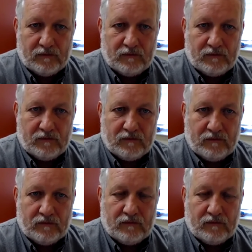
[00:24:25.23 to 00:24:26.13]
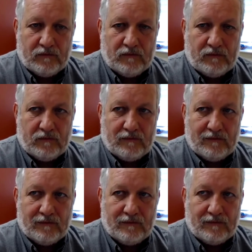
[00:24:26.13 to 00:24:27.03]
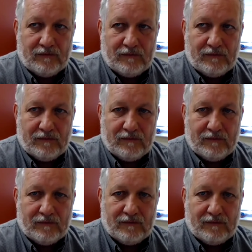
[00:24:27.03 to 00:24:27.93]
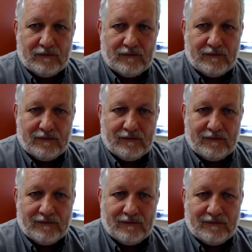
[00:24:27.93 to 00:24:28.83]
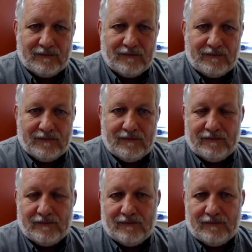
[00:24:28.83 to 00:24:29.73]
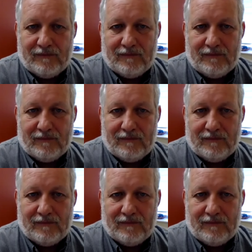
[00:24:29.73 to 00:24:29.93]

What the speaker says: This person isn't speaking.